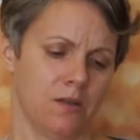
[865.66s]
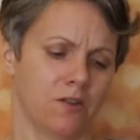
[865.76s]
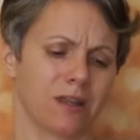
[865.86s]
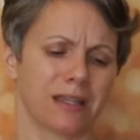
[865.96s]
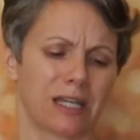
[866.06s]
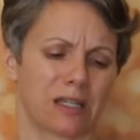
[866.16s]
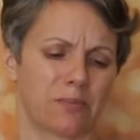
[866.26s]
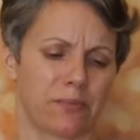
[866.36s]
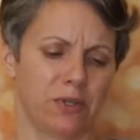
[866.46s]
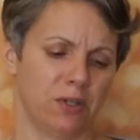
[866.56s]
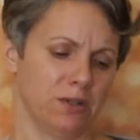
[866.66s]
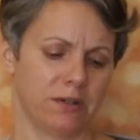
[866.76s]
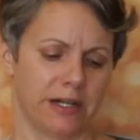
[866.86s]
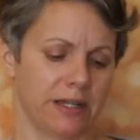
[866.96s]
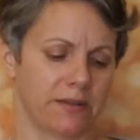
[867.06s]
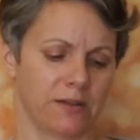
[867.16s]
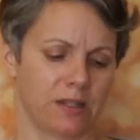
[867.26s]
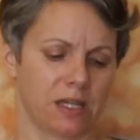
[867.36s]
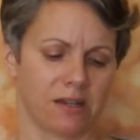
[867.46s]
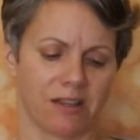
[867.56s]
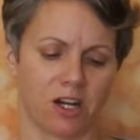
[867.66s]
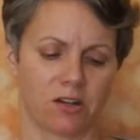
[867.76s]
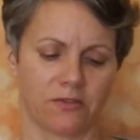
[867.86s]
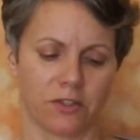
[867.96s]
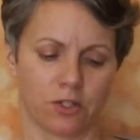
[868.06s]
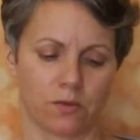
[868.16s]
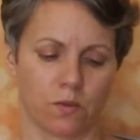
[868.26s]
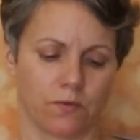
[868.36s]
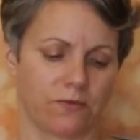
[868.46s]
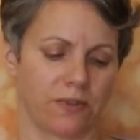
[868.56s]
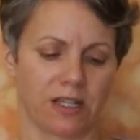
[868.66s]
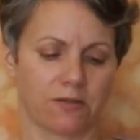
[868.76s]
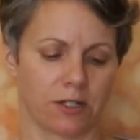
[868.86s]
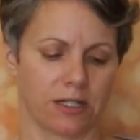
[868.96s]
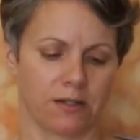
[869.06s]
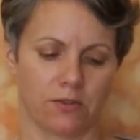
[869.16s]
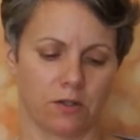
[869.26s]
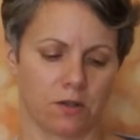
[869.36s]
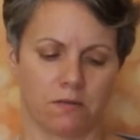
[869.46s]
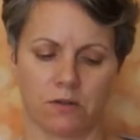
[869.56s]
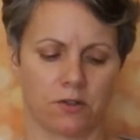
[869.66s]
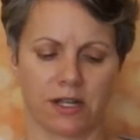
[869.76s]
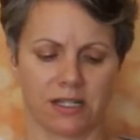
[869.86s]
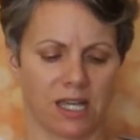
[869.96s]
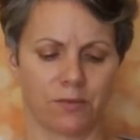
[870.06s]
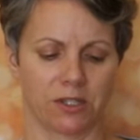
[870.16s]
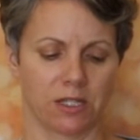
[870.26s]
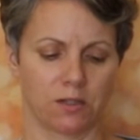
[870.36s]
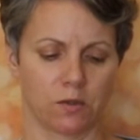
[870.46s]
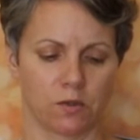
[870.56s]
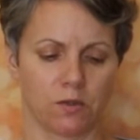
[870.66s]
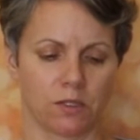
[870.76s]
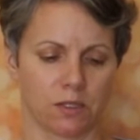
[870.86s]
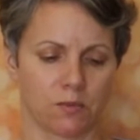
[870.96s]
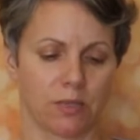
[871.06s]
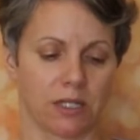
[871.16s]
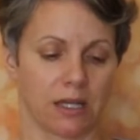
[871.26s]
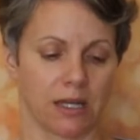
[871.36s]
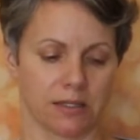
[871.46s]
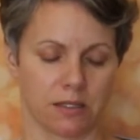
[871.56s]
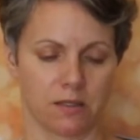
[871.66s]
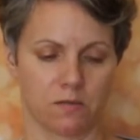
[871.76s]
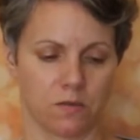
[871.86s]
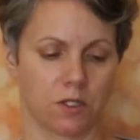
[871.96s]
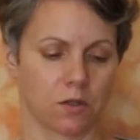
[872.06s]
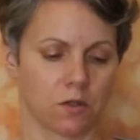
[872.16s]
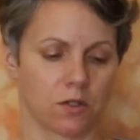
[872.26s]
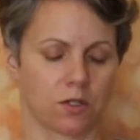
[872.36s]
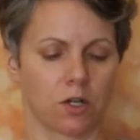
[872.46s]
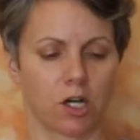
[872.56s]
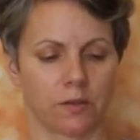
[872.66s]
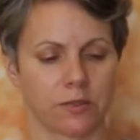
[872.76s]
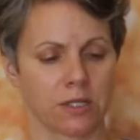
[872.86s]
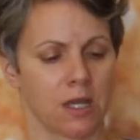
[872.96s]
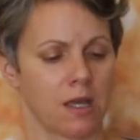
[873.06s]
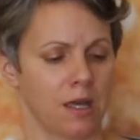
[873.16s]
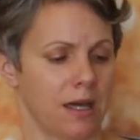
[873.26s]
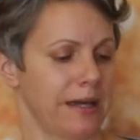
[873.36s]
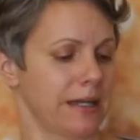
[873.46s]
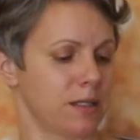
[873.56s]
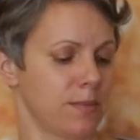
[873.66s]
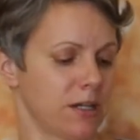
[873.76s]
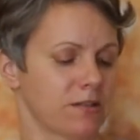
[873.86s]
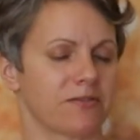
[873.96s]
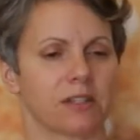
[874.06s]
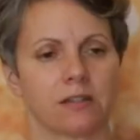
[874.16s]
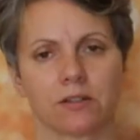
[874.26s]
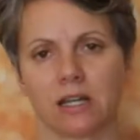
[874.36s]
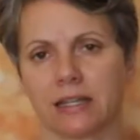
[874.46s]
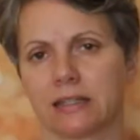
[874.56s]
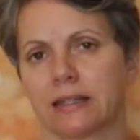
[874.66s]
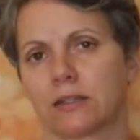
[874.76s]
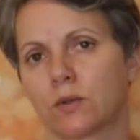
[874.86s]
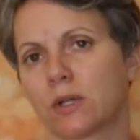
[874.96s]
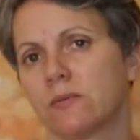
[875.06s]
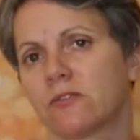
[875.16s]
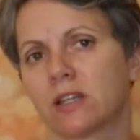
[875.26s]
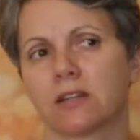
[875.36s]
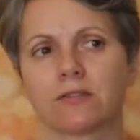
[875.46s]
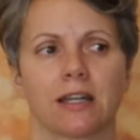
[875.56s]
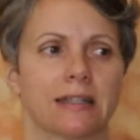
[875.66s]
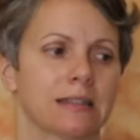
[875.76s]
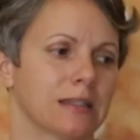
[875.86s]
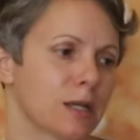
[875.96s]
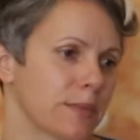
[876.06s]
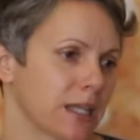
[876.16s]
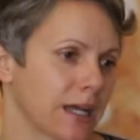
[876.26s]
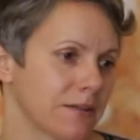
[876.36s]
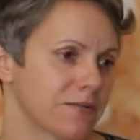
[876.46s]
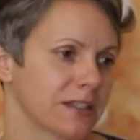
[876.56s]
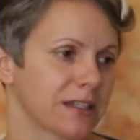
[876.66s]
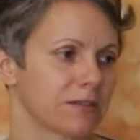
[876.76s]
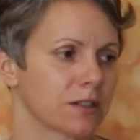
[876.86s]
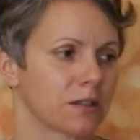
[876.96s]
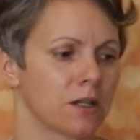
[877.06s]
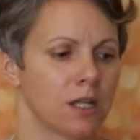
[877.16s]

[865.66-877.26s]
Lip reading: They're not like pure or anything. They have like artificial flavor, and if you're not down with that, don't do this. But it has, you know, zero carbs. I got the berry flavor, I get like the grape flavor, I get the lemon lime flavor,